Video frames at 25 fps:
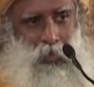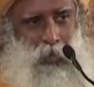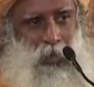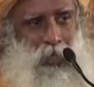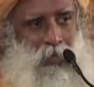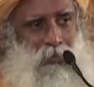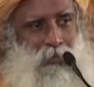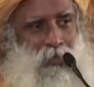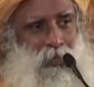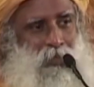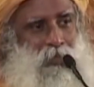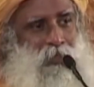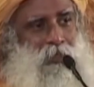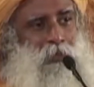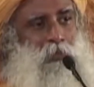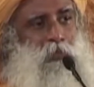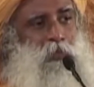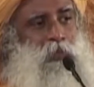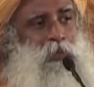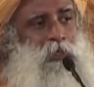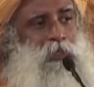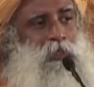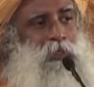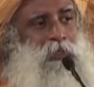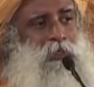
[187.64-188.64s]
One of the
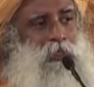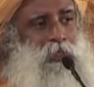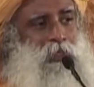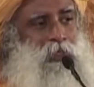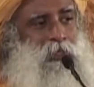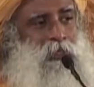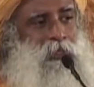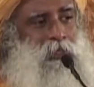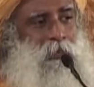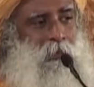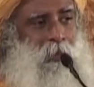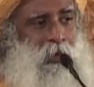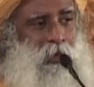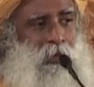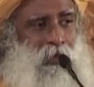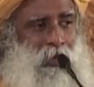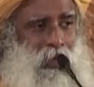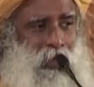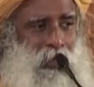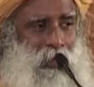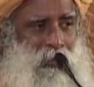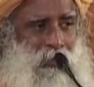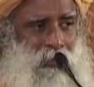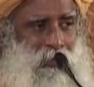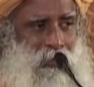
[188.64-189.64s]
simplest things about
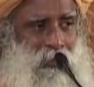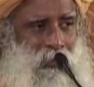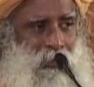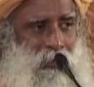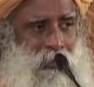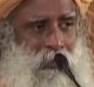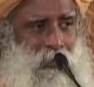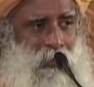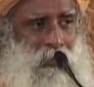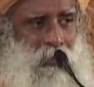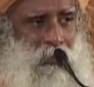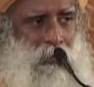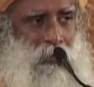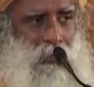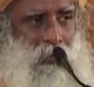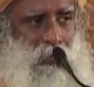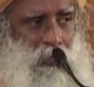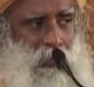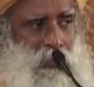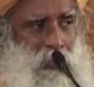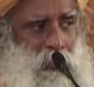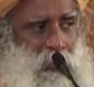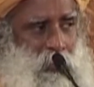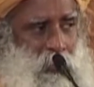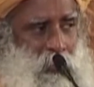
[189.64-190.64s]
health
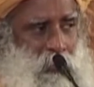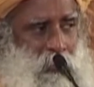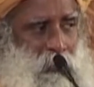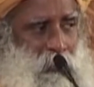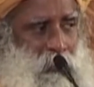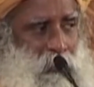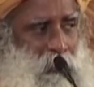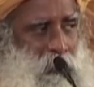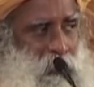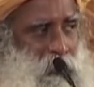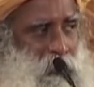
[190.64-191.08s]
is just to